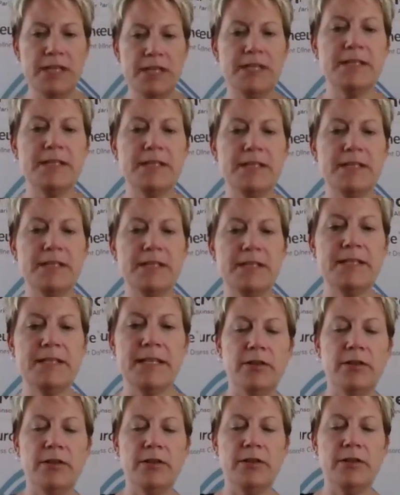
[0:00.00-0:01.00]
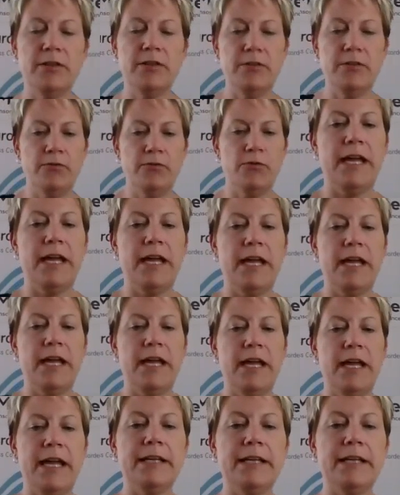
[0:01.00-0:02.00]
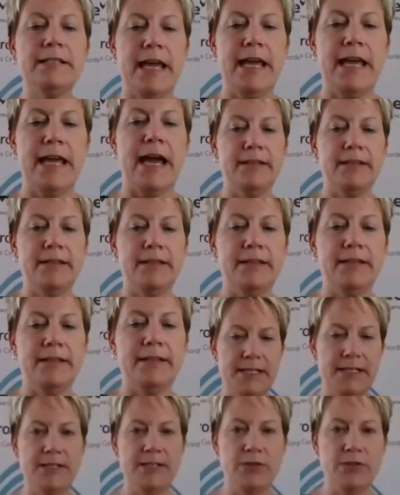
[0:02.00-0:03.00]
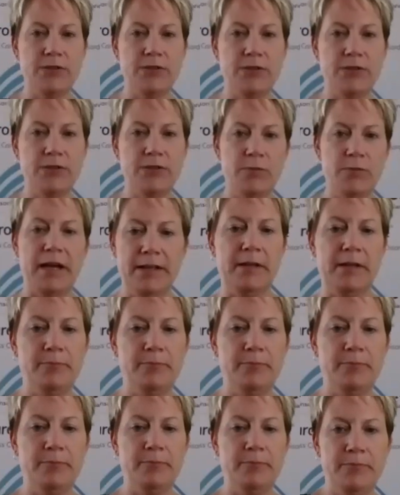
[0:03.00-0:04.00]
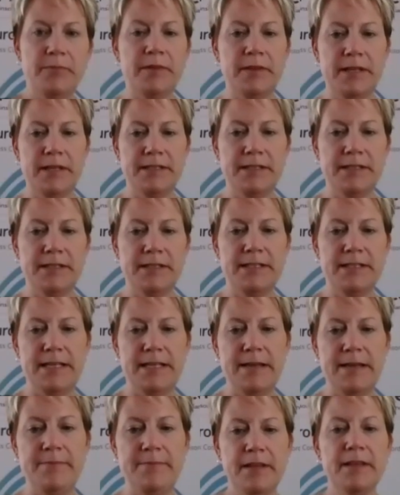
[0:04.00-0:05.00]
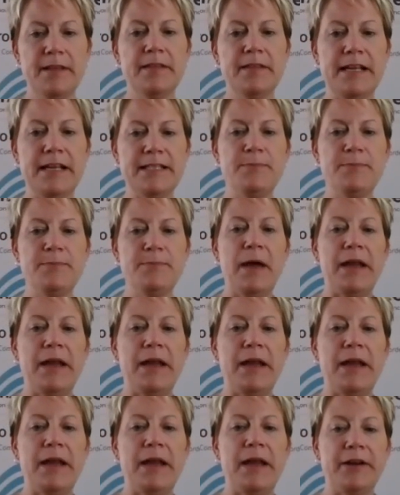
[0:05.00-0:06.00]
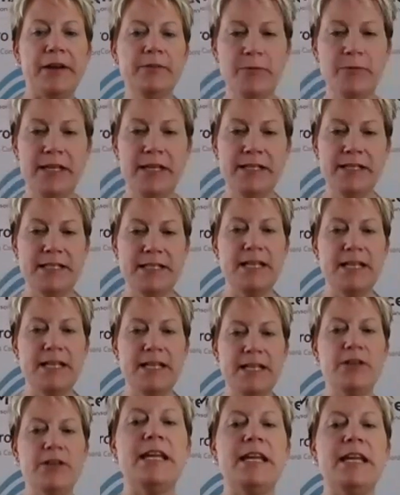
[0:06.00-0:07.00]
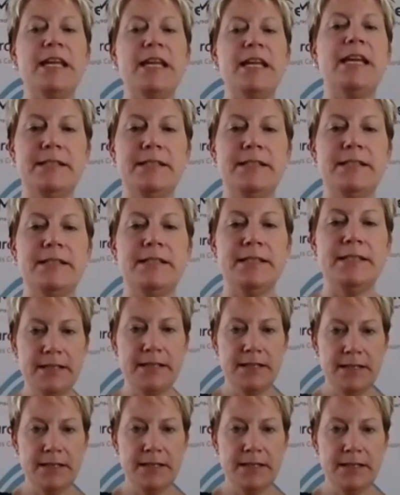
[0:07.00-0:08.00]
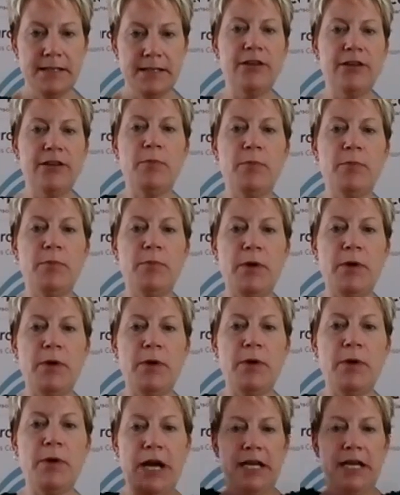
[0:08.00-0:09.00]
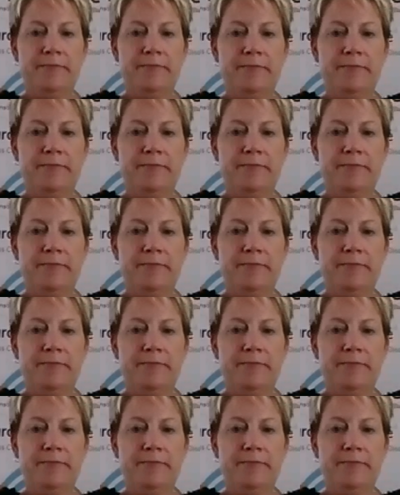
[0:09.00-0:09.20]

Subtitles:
we need to see your full legs? Yeah, I was gonna say scoot back a little bit. Let's see. That's better. We can see your knees and your body.